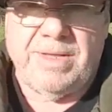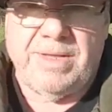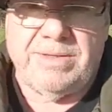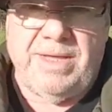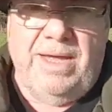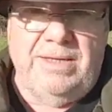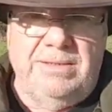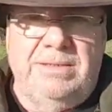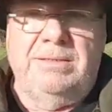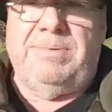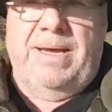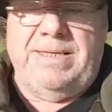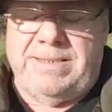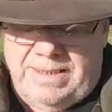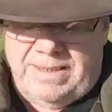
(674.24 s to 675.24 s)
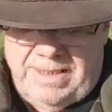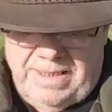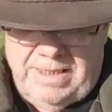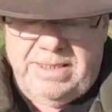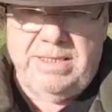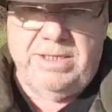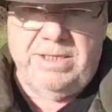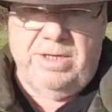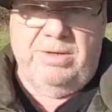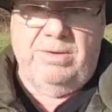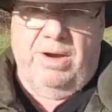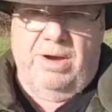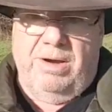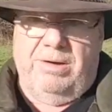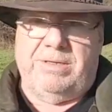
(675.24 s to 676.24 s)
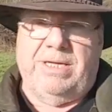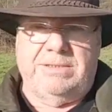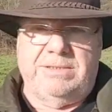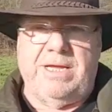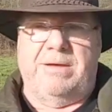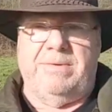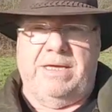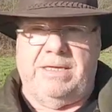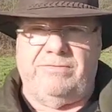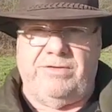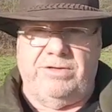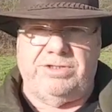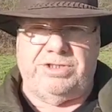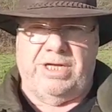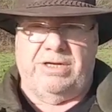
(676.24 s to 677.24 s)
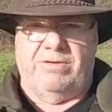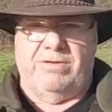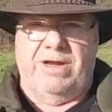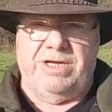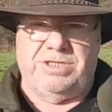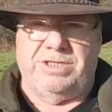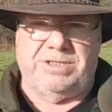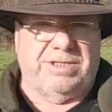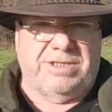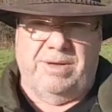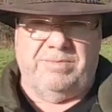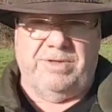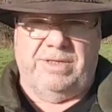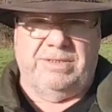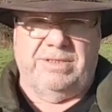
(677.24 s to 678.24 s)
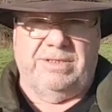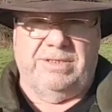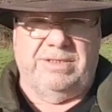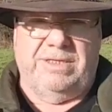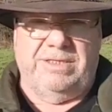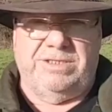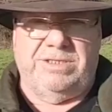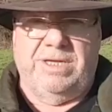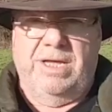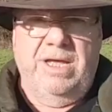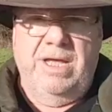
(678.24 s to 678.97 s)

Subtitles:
then basically you are condemning future generations to something that is,